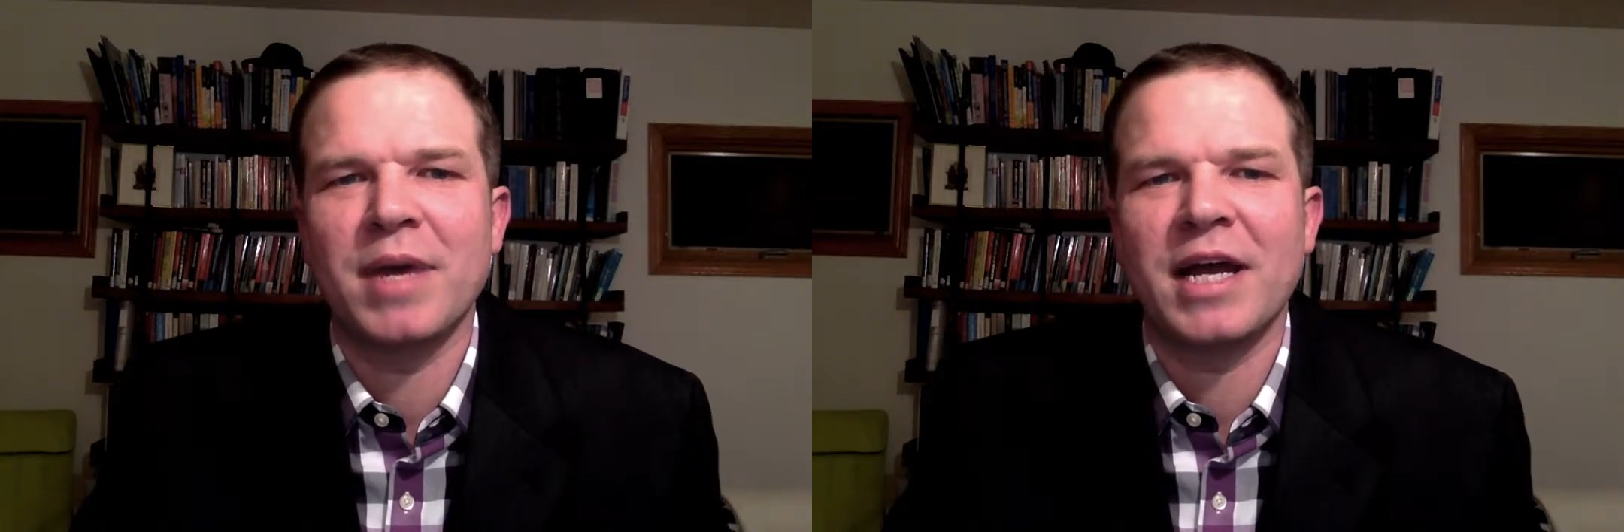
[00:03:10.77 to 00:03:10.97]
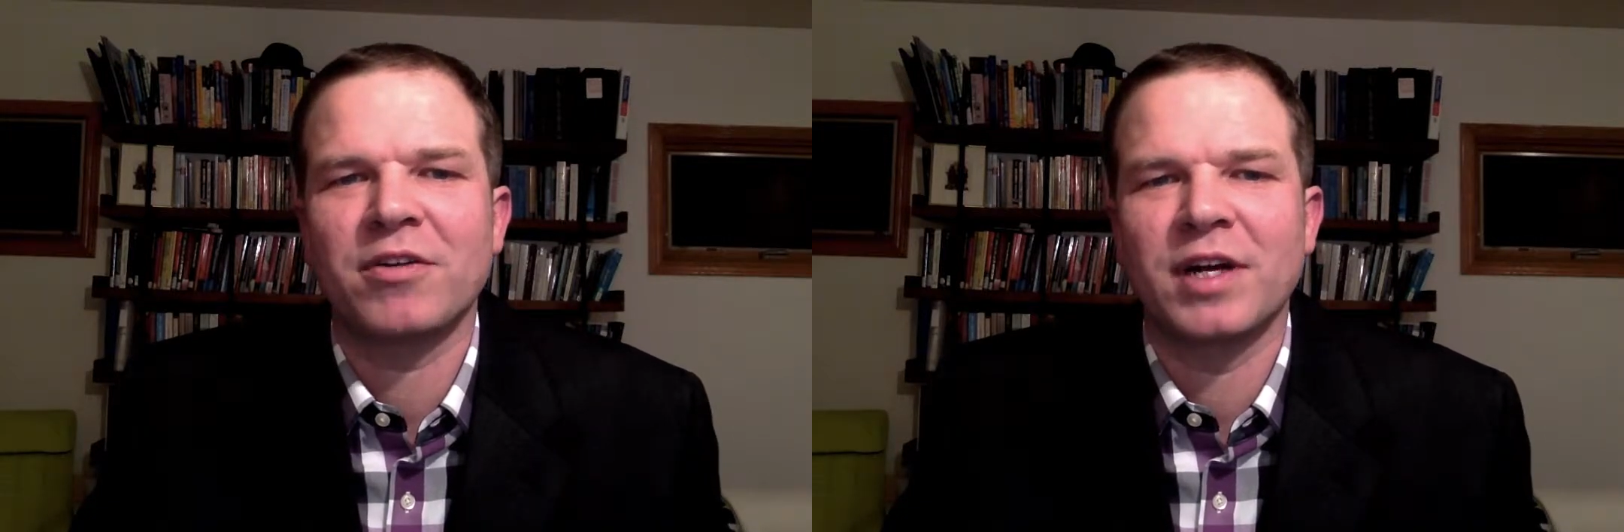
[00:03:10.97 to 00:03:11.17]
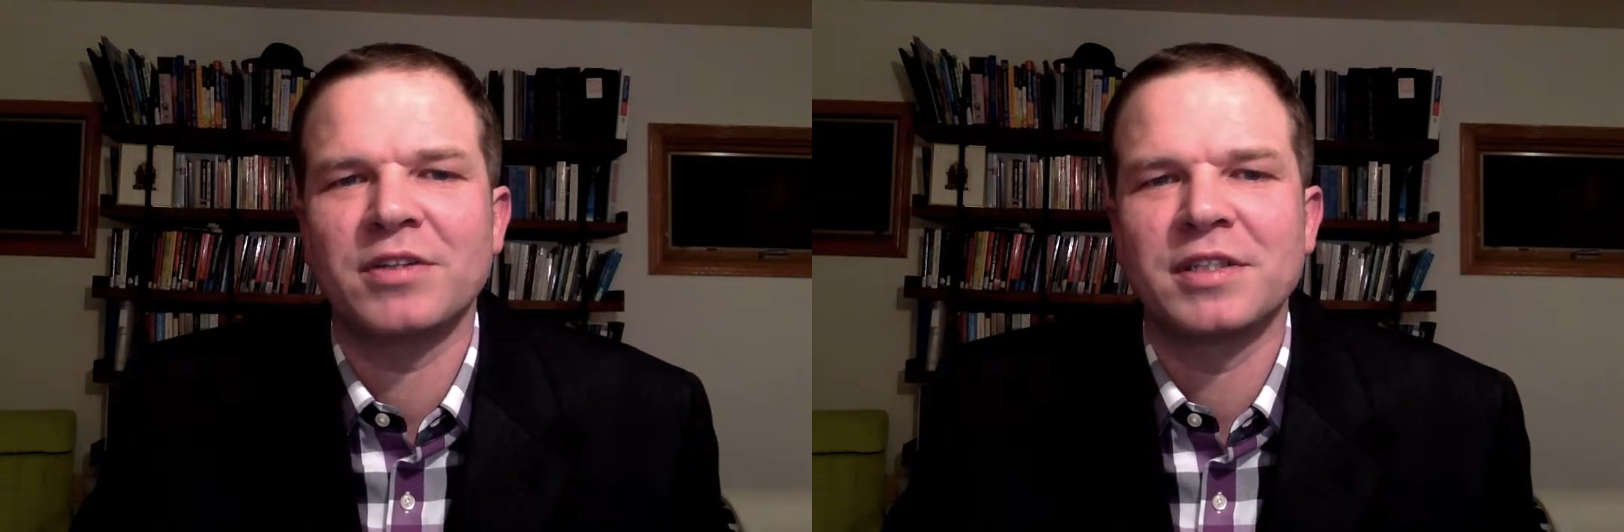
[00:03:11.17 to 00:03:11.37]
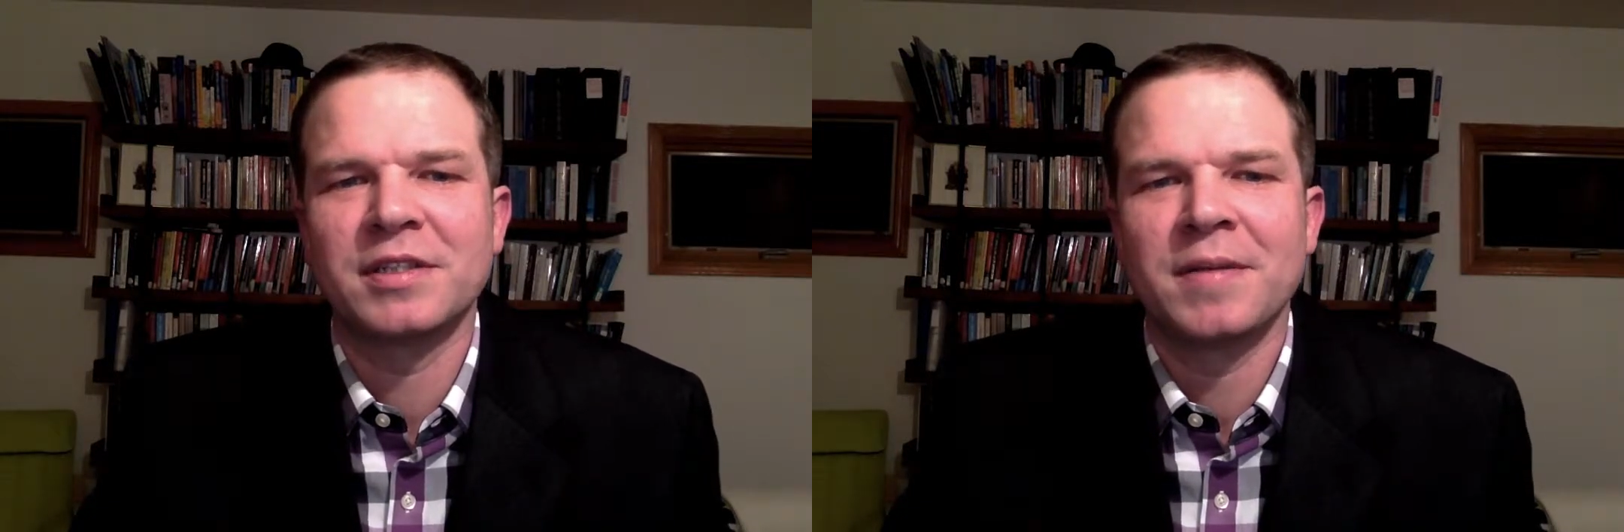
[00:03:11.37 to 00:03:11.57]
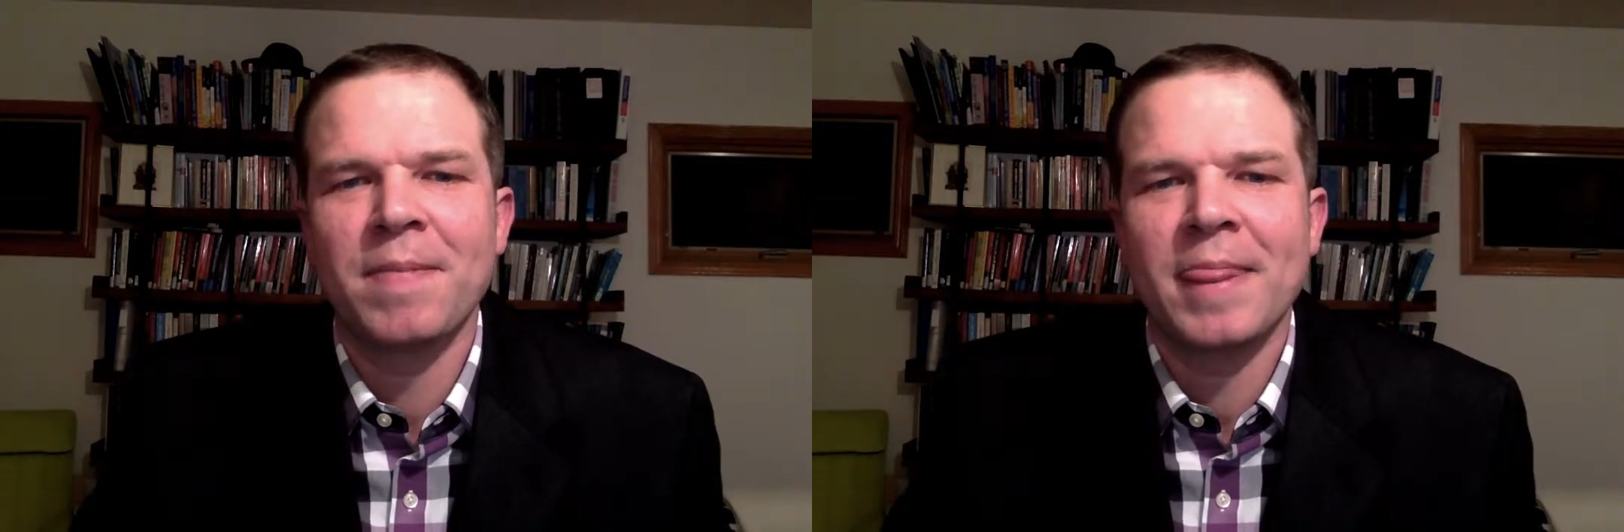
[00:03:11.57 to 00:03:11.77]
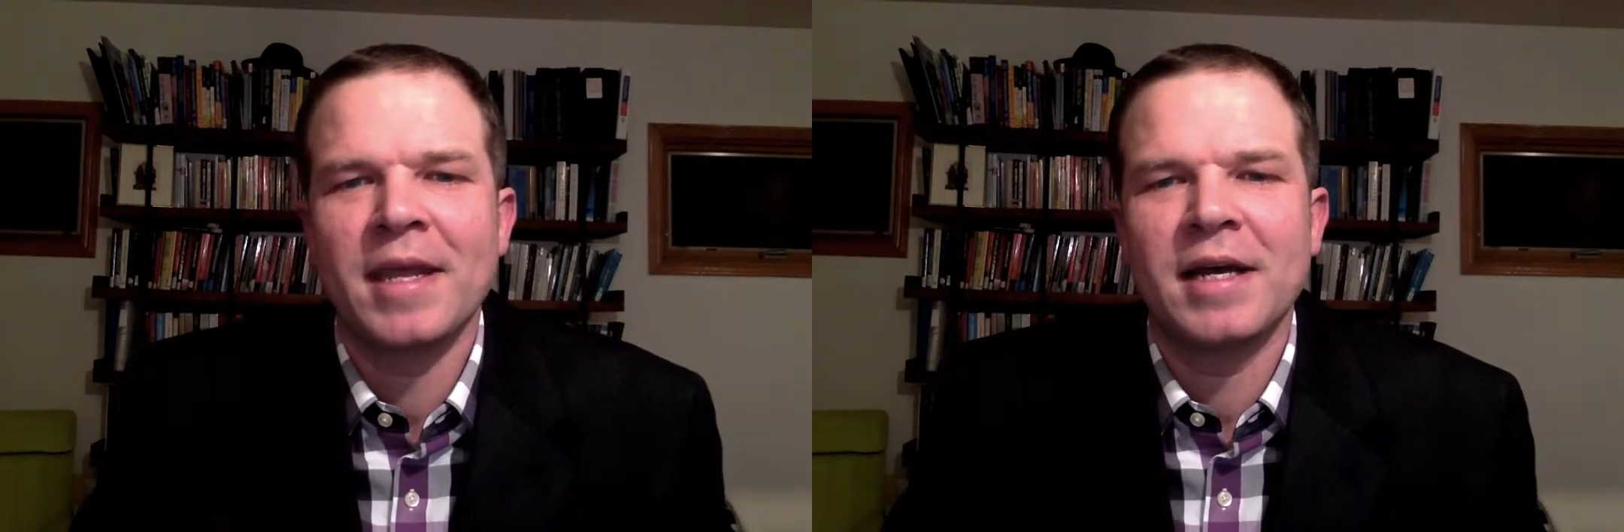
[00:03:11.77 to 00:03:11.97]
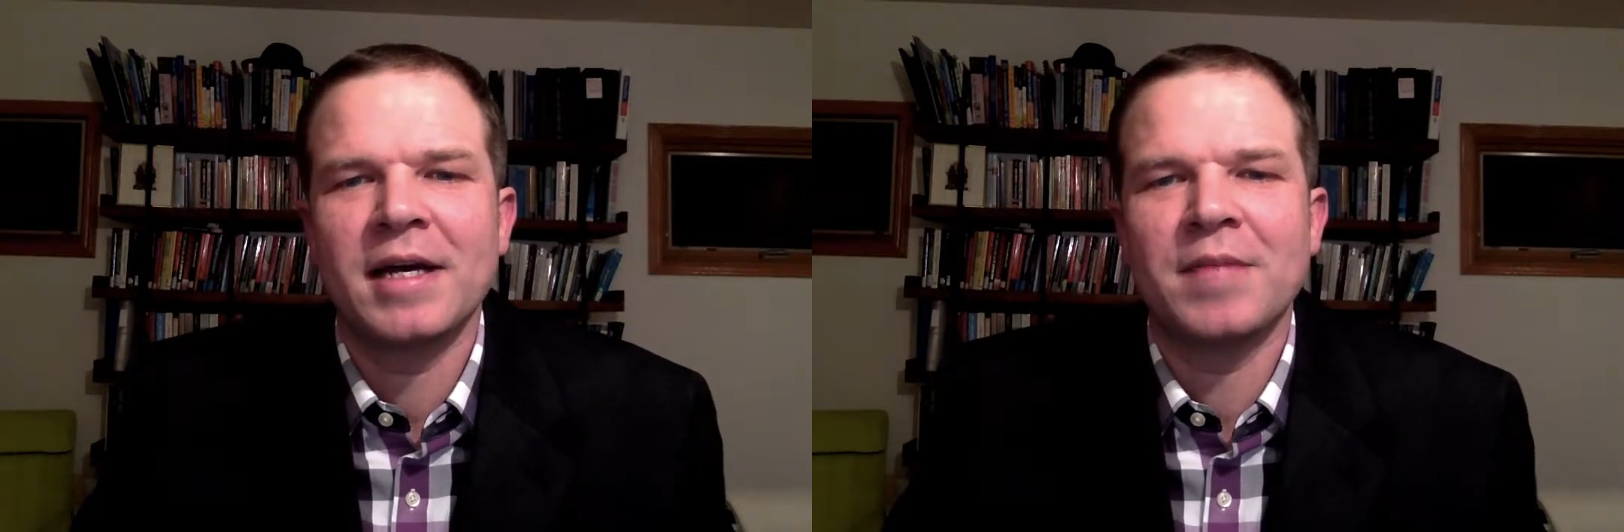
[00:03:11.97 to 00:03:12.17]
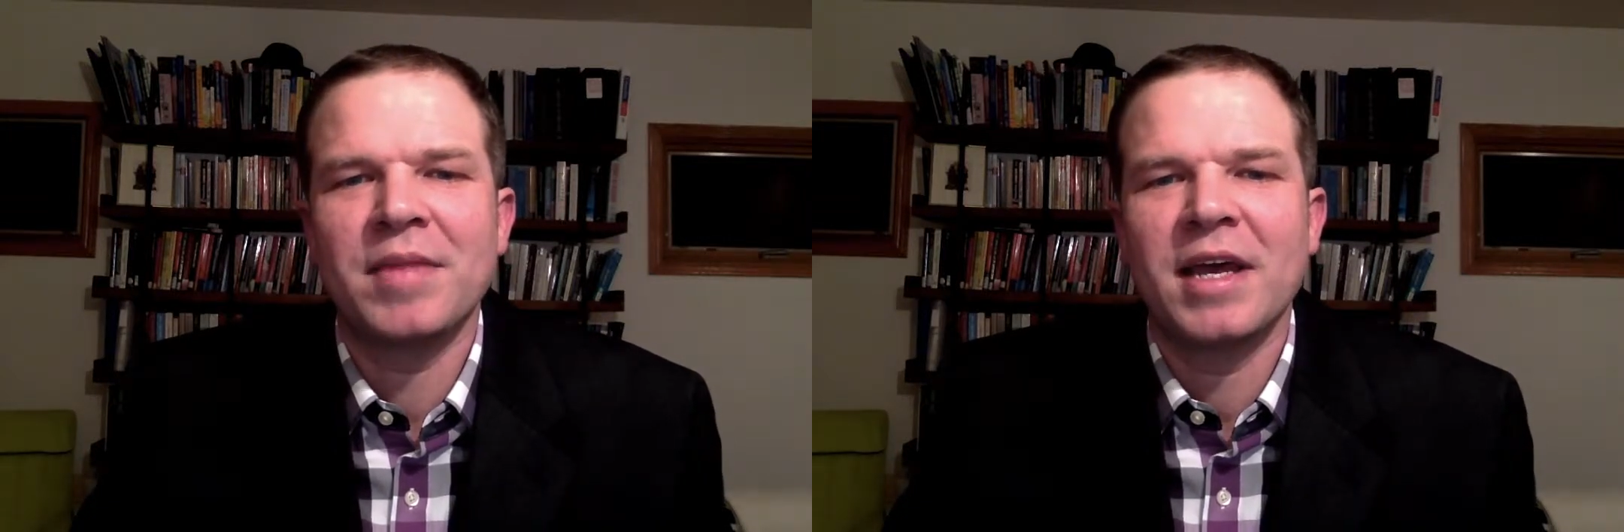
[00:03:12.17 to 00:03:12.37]
background.
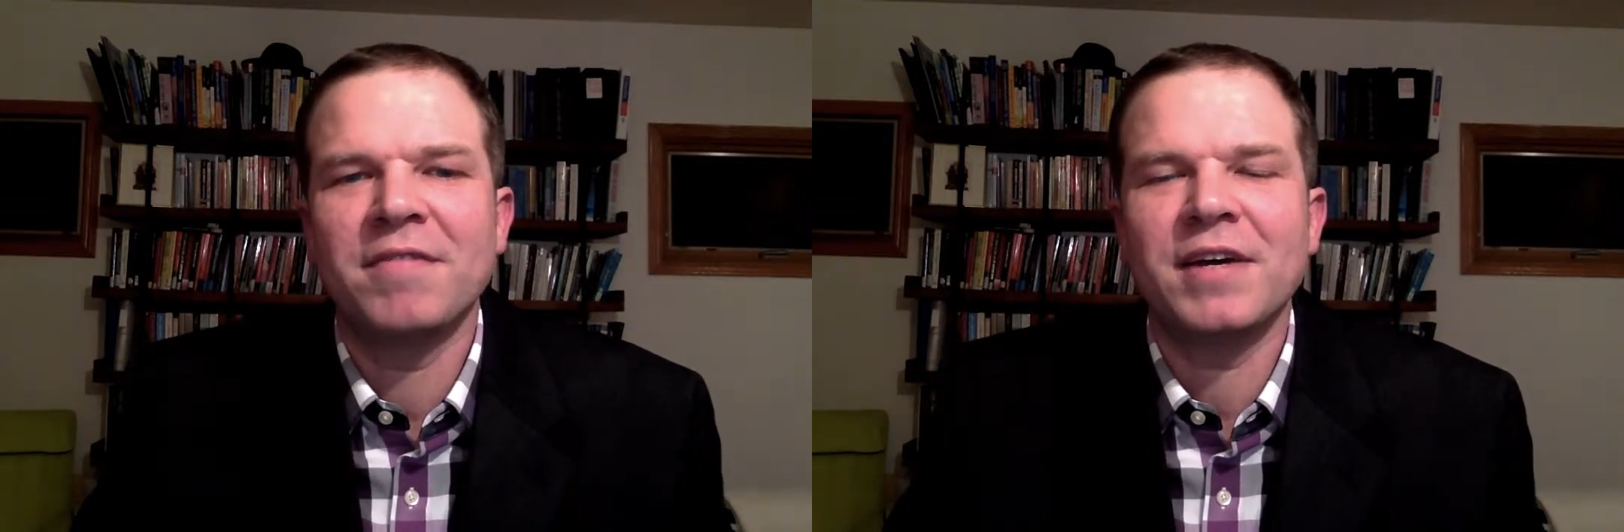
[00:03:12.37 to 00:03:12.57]
And